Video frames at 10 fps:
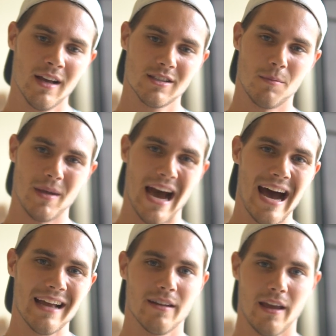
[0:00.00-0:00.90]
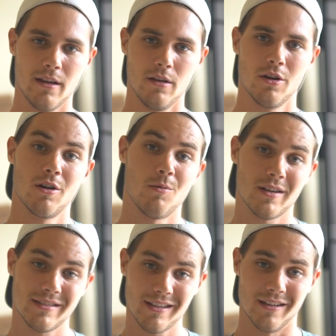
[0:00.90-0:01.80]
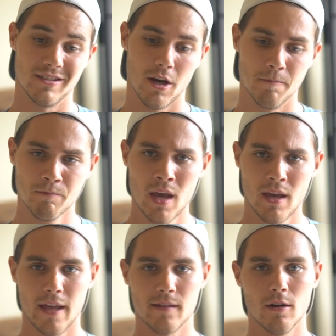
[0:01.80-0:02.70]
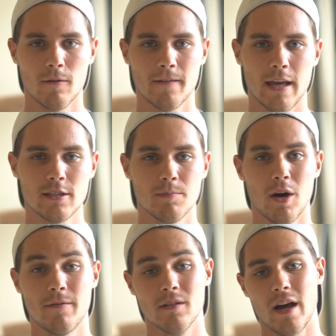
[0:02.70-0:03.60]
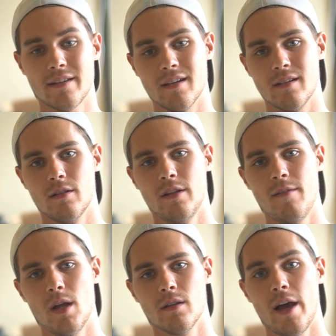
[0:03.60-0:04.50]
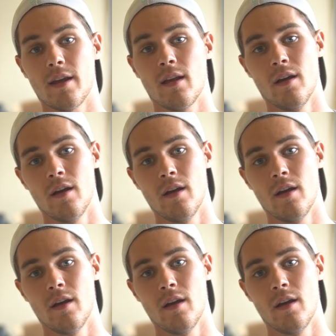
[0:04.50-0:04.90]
It's going to be hot and you're going to want to see it. So hit the notification bell if you liked it, leave me a like.